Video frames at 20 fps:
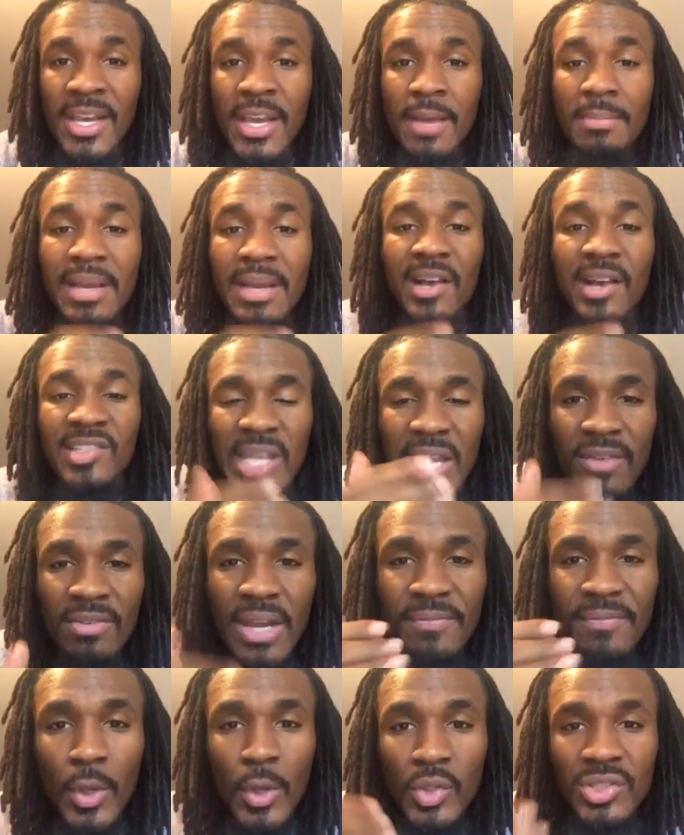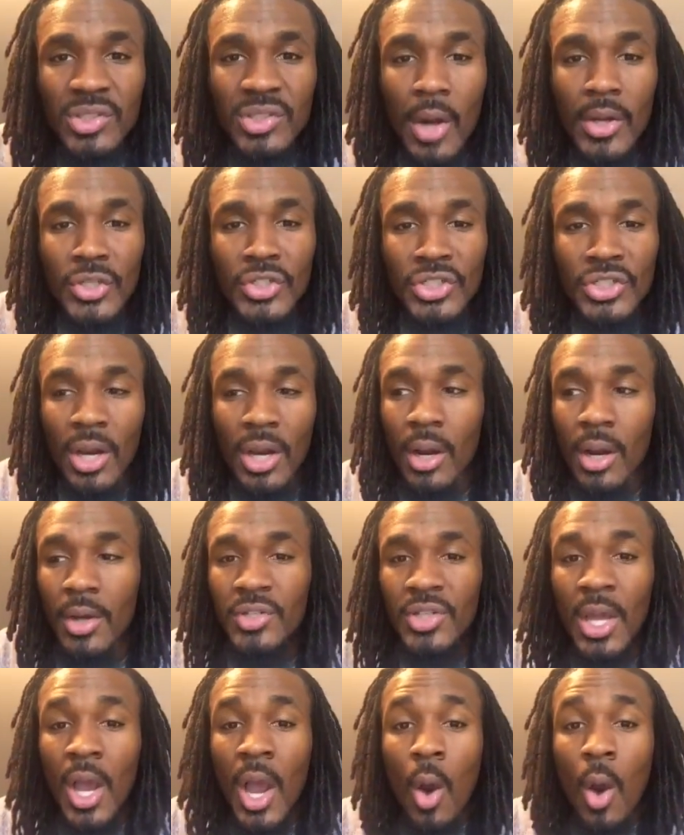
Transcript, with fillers: because even if you start a church,